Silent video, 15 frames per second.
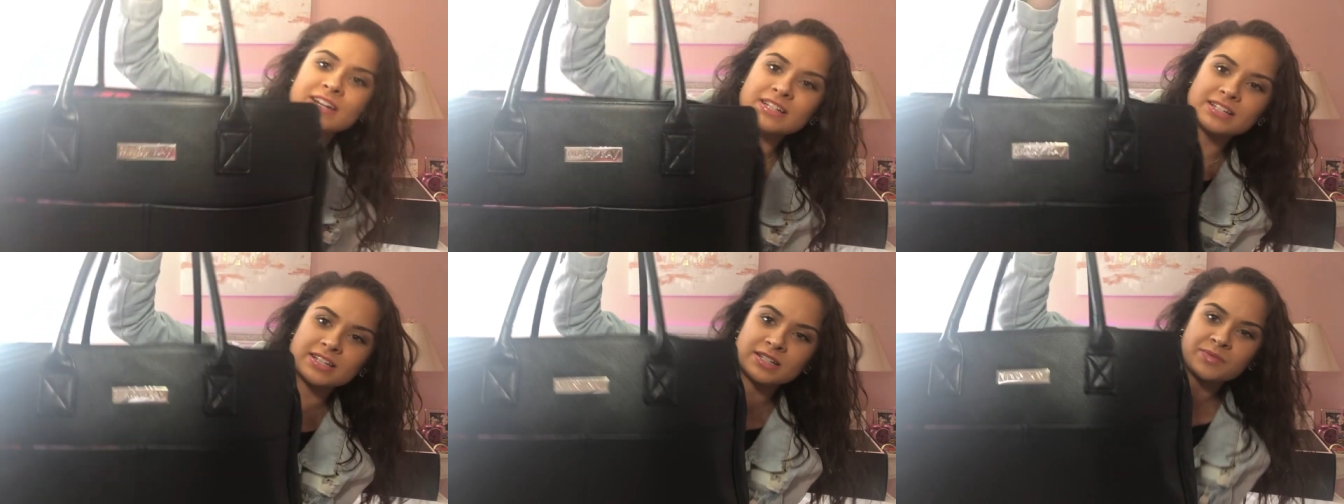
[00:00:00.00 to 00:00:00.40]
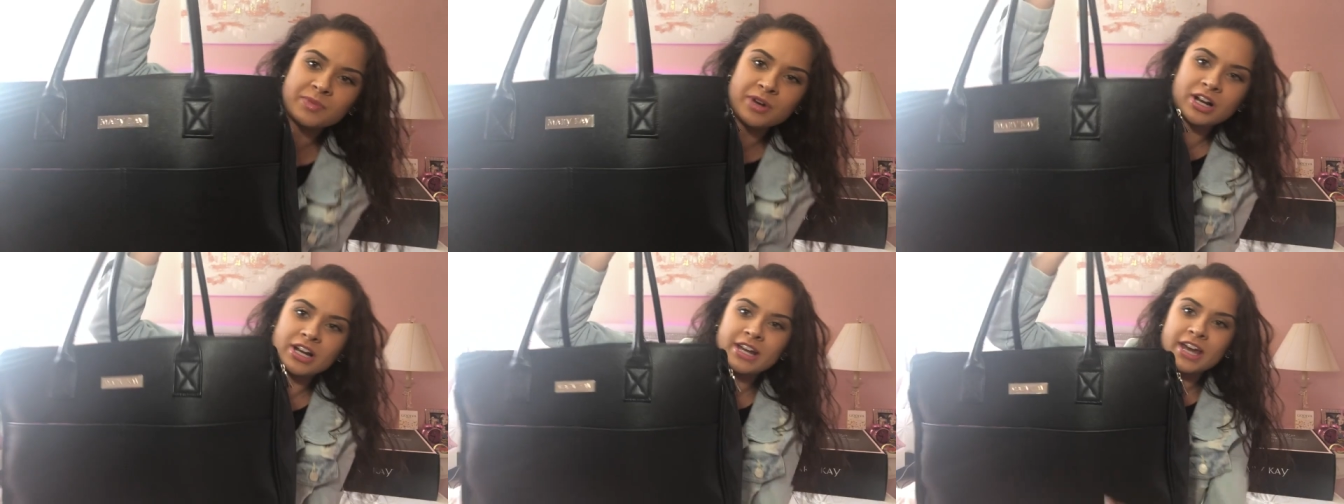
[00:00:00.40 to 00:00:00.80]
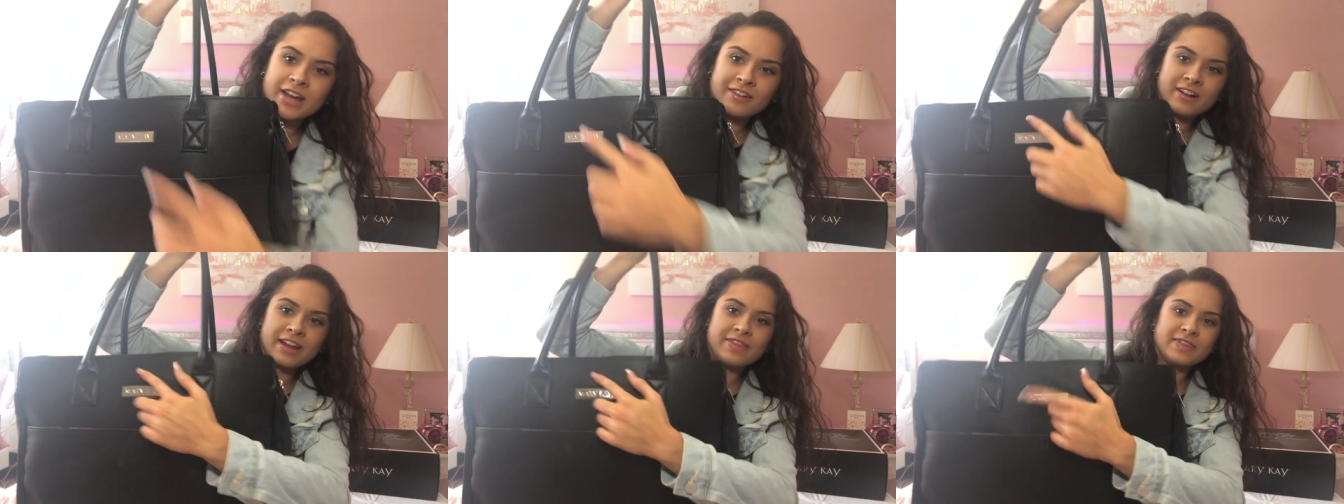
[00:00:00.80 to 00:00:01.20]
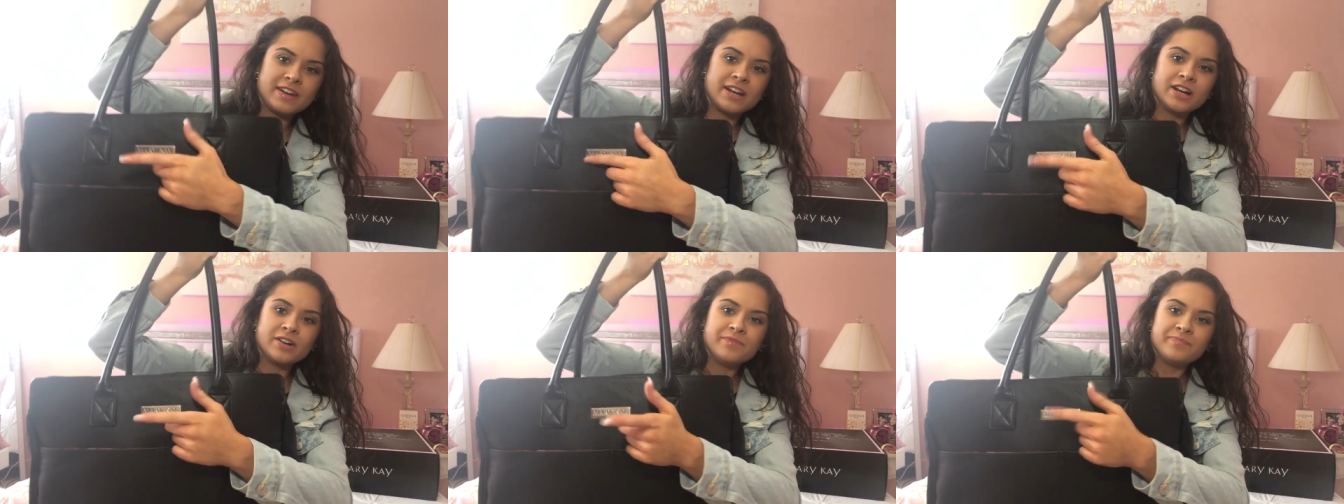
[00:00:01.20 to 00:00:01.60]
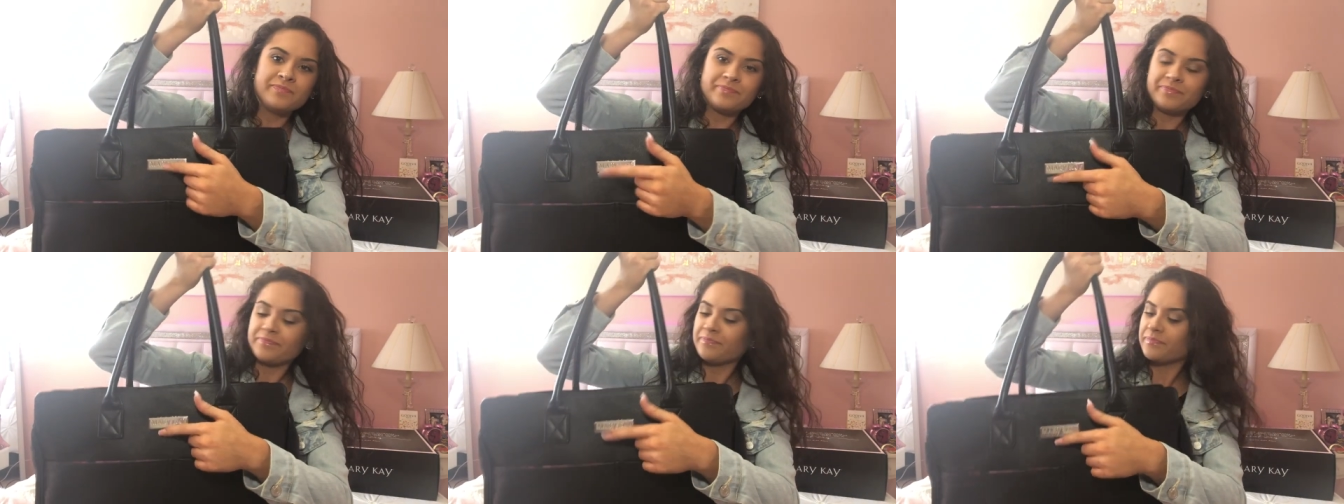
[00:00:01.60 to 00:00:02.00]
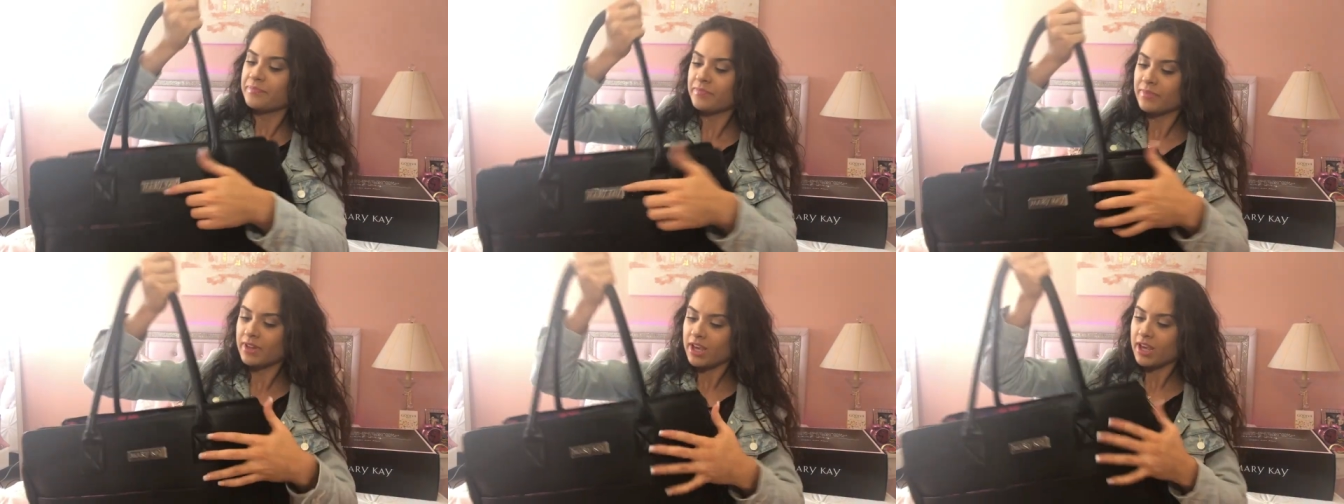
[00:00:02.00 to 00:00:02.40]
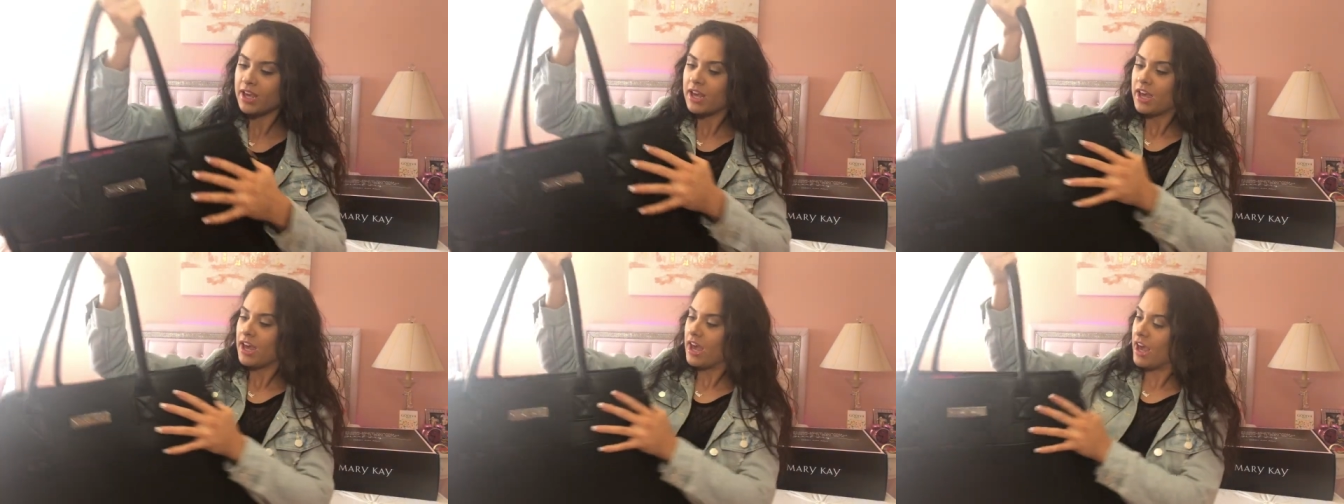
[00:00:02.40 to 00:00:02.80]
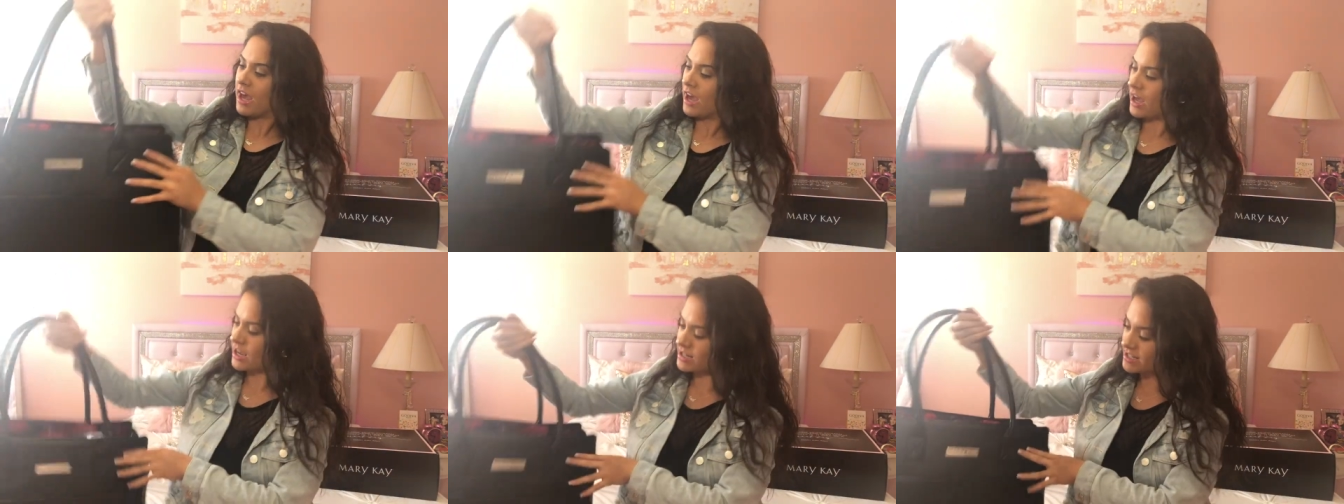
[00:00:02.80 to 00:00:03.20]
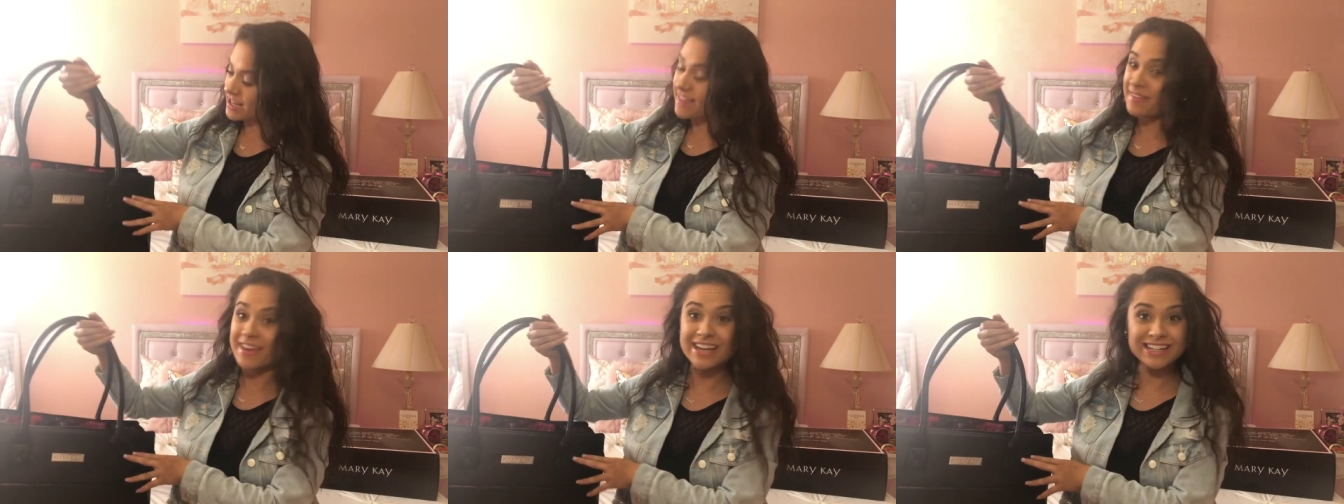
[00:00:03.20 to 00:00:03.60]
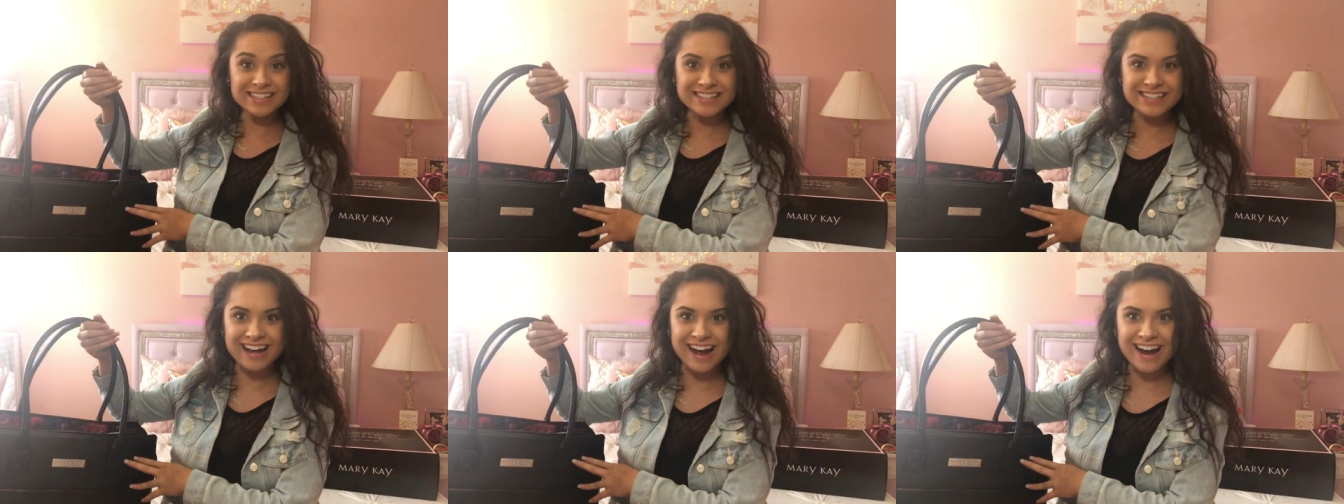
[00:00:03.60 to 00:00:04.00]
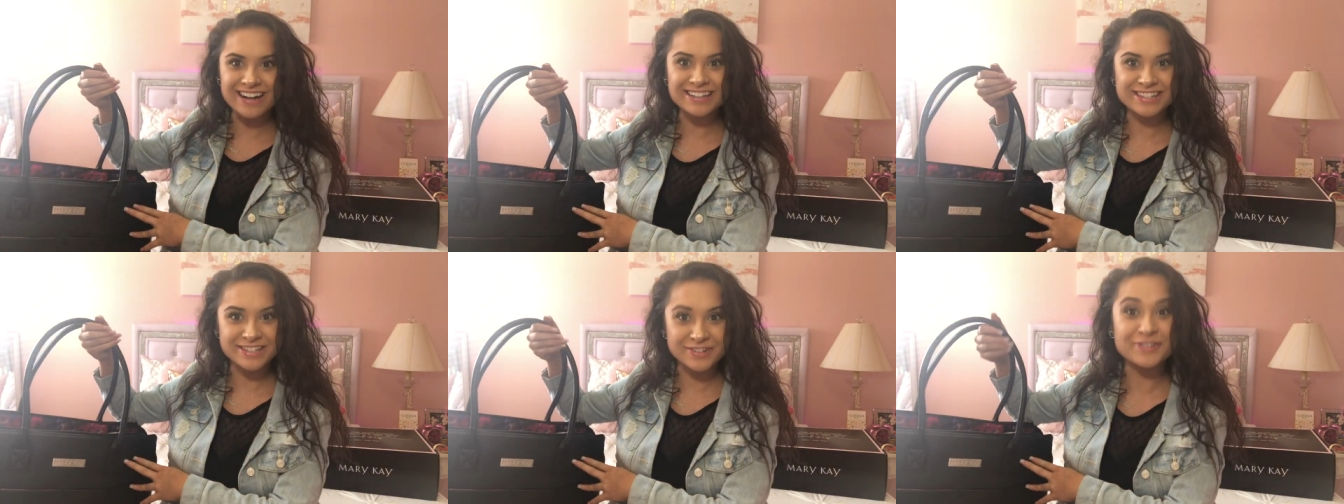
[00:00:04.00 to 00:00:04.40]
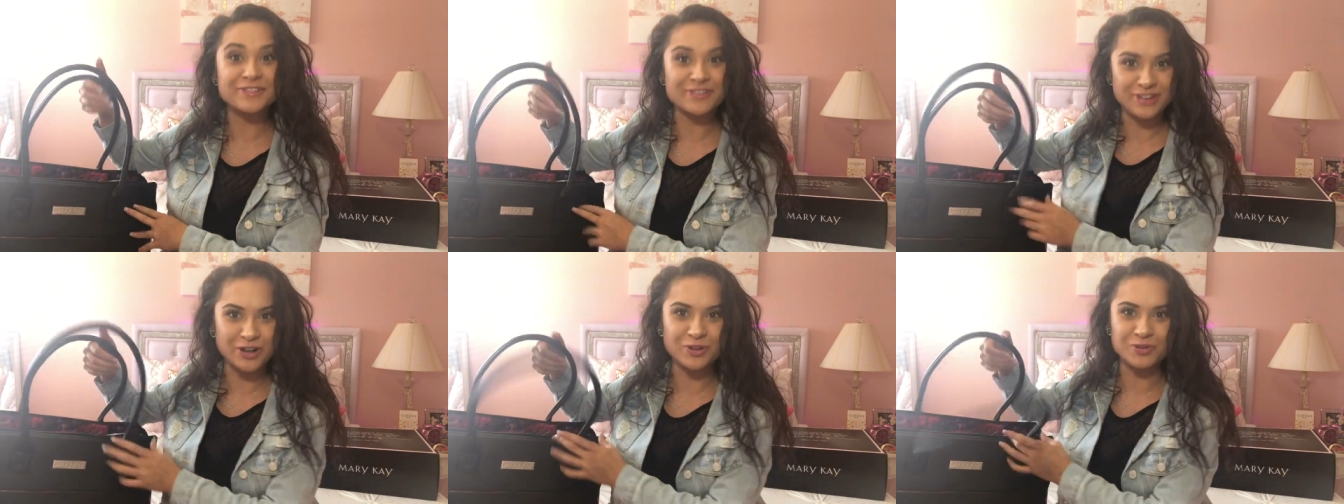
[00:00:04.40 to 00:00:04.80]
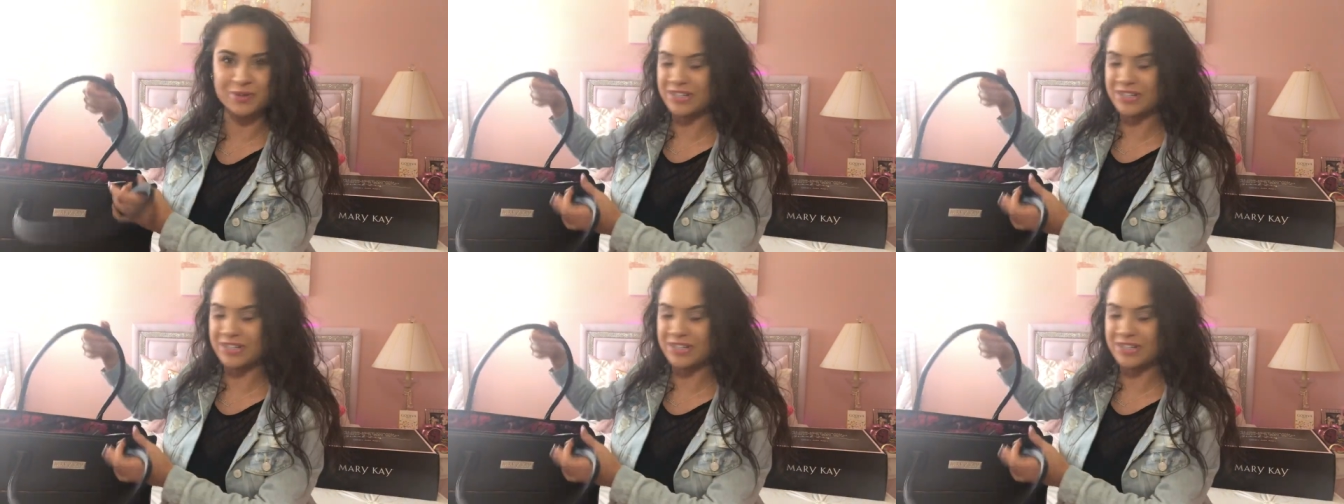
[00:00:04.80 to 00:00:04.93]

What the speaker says: then it says Mary Kay right there. And in the inside, it's filled